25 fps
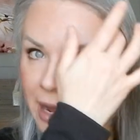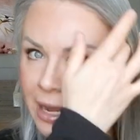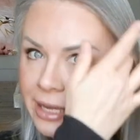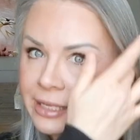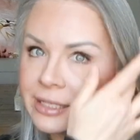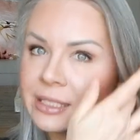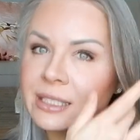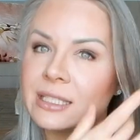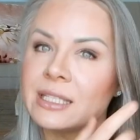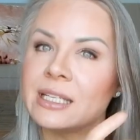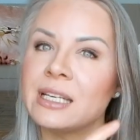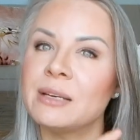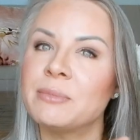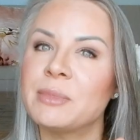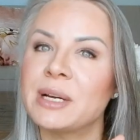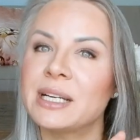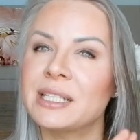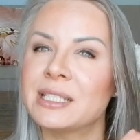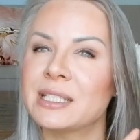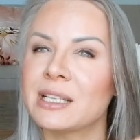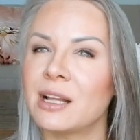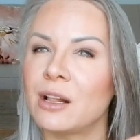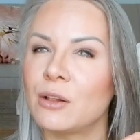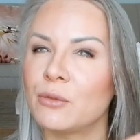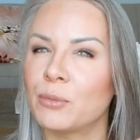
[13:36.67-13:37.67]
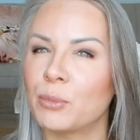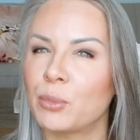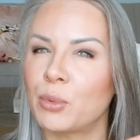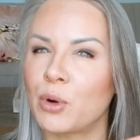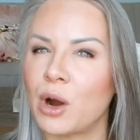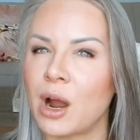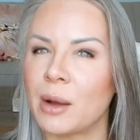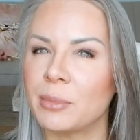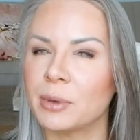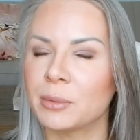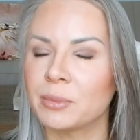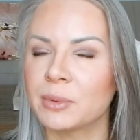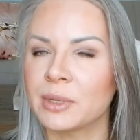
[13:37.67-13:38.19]
I see myself
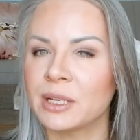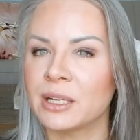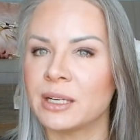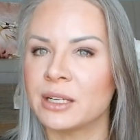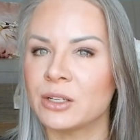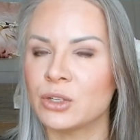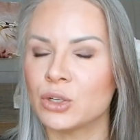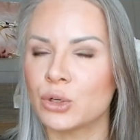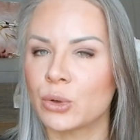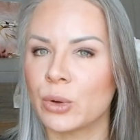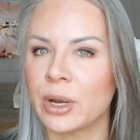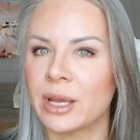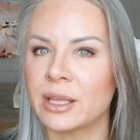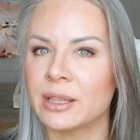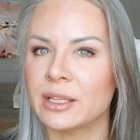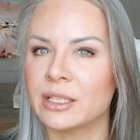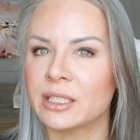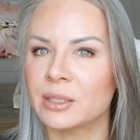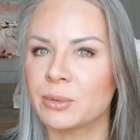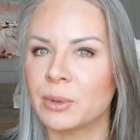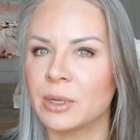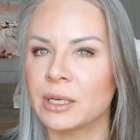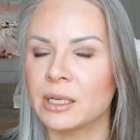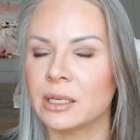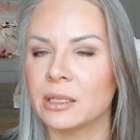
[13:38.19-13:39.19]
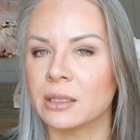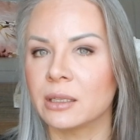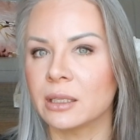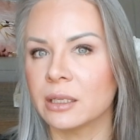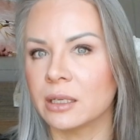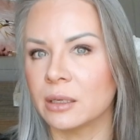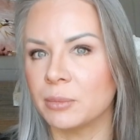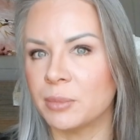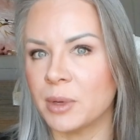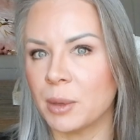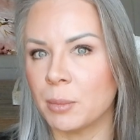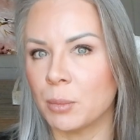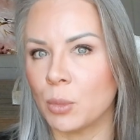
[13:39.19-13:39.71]
probably enjoying this one a
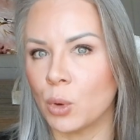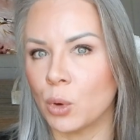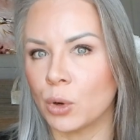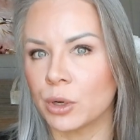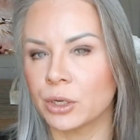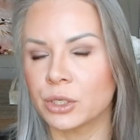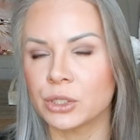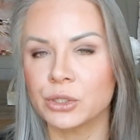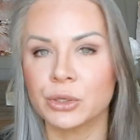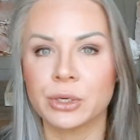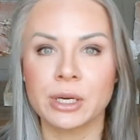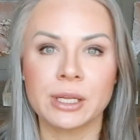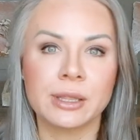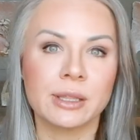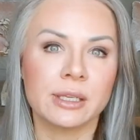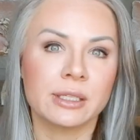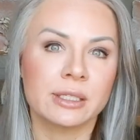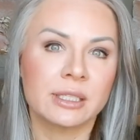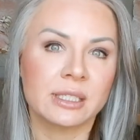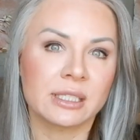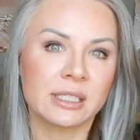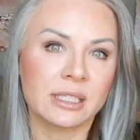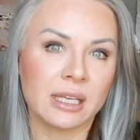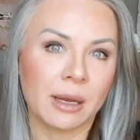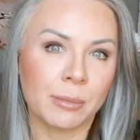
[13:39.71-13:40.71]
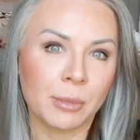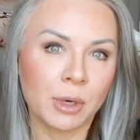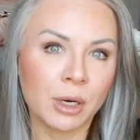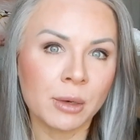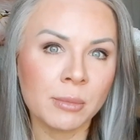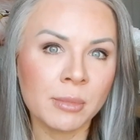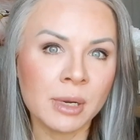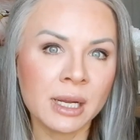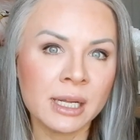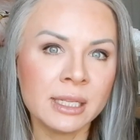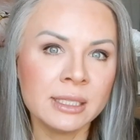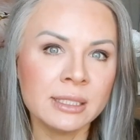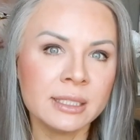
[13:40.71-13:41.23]
little bit more during the summer
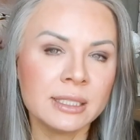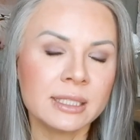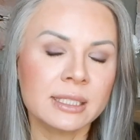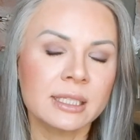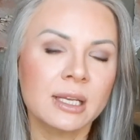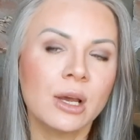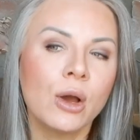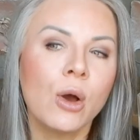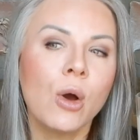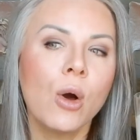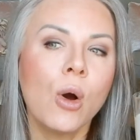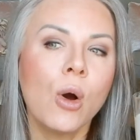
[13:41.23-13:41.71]
months